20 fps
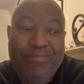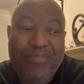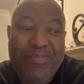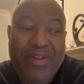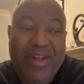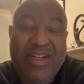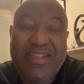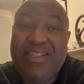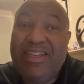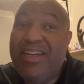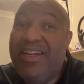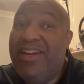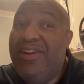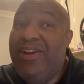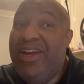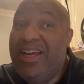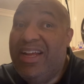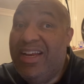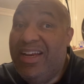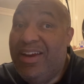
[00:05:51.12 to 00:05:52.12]
It's a
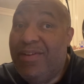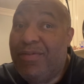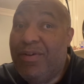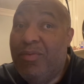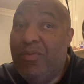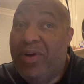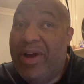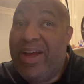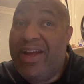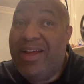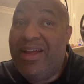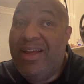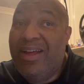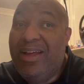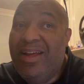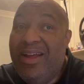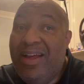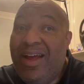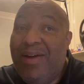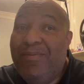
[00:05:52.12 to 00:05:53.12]
unique and different way,
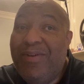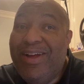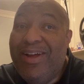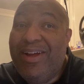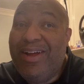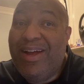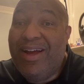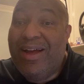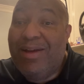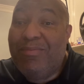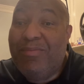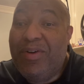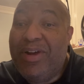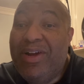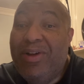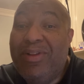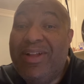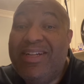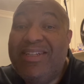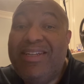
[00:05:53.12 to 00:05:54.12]
and we
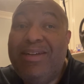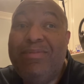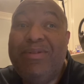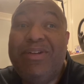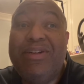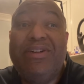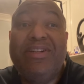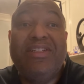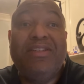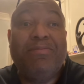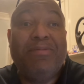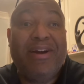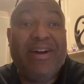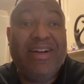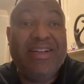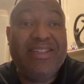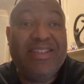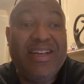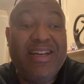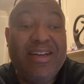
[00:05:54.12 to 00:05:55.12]
only seem to
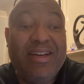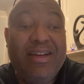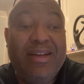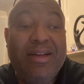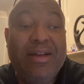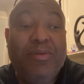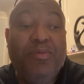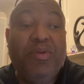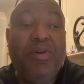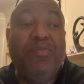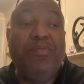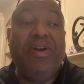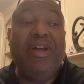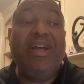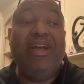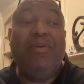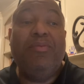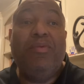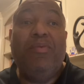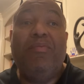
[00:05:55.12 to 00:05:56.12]
experience it when
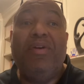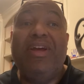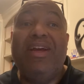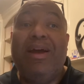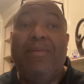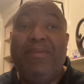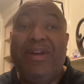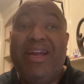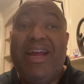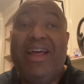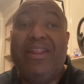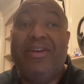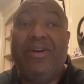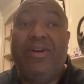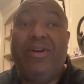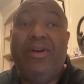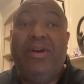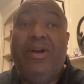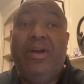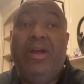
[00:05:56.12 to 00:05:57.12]
we come together
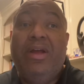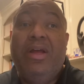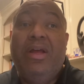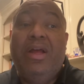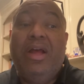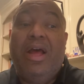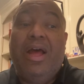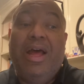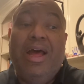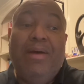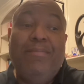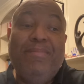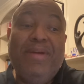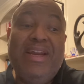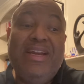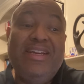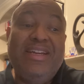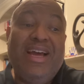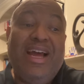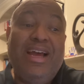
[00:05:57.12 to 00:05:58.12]

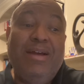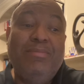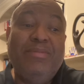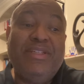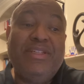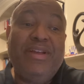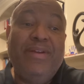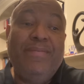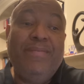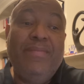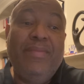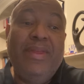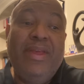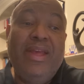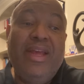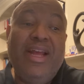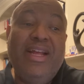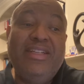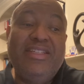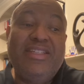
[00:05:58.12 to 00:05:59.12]
many times.
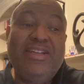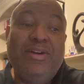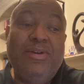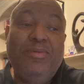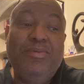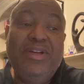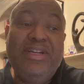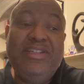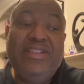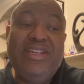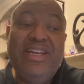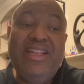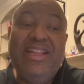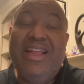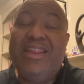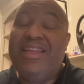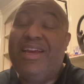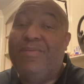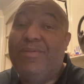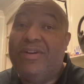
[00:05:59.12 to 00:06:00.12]
And so we see
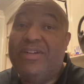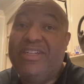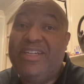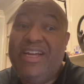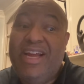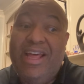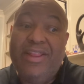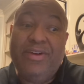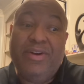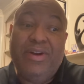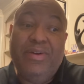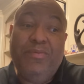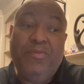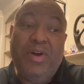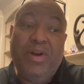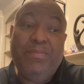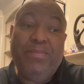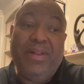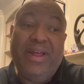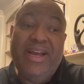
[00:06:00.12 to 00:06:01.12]
that they were together in
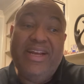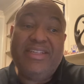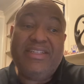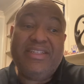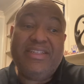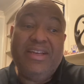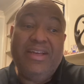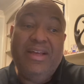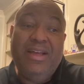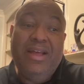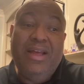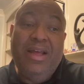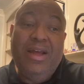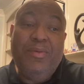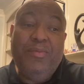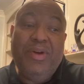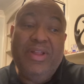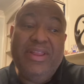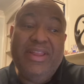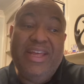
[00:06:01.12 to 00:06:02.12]
one place
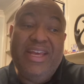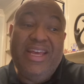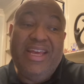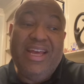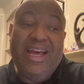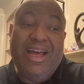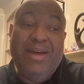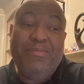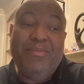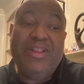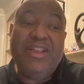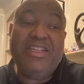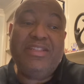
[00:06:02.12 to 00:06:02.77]
when the